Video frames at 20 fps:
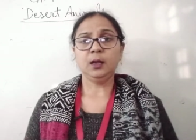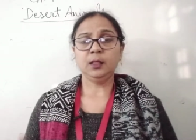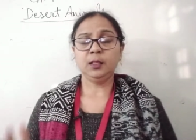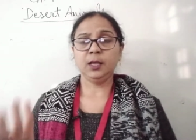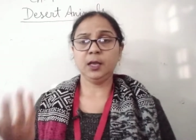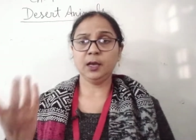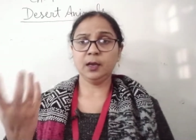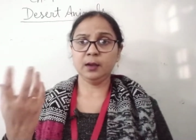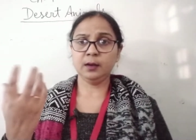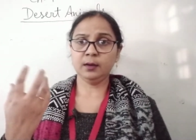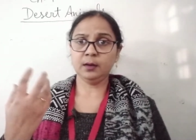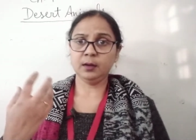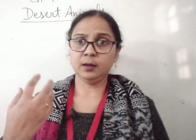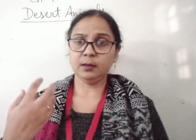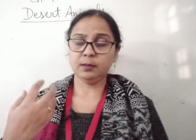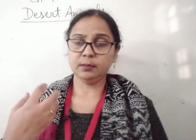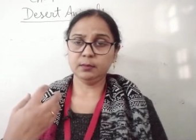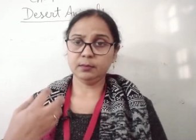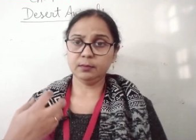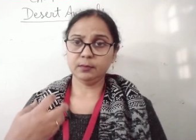
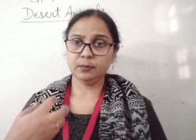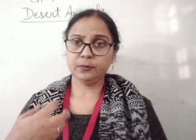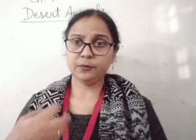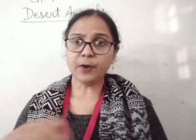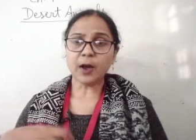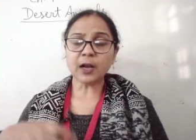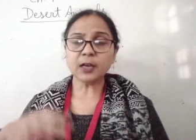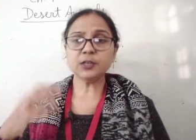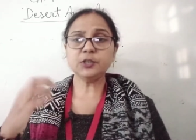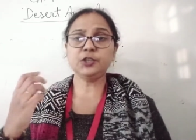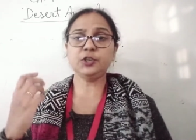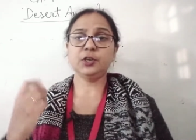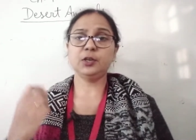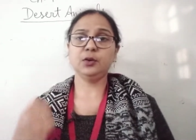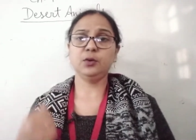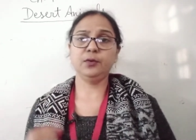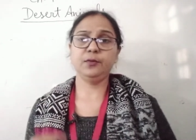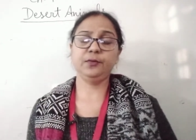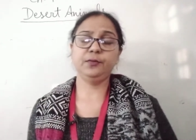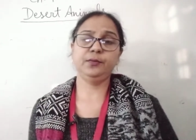their function
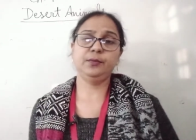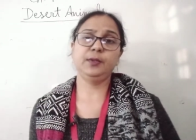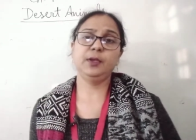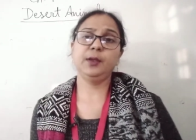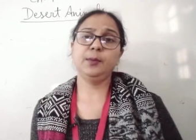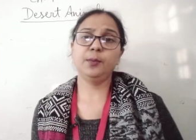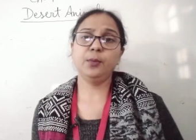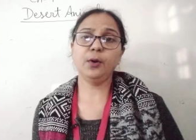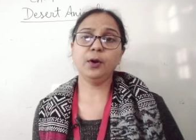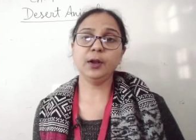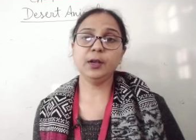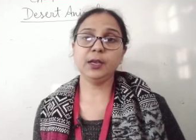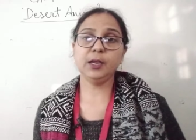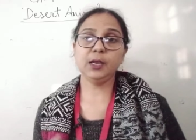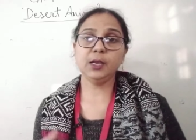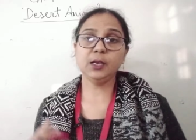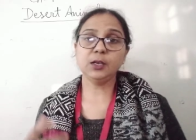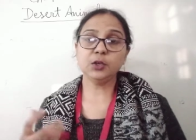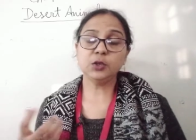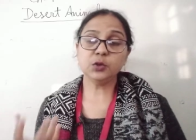of their
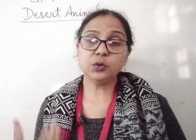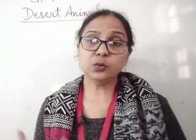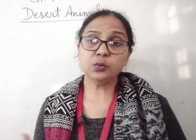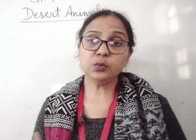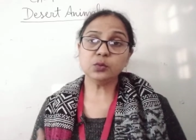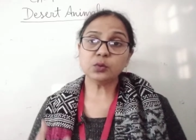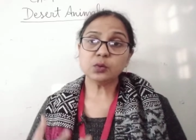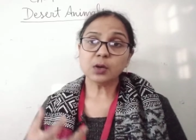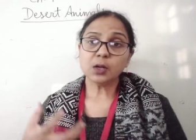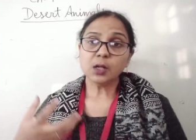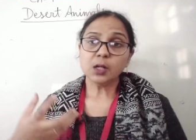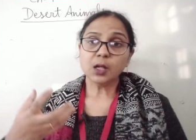body to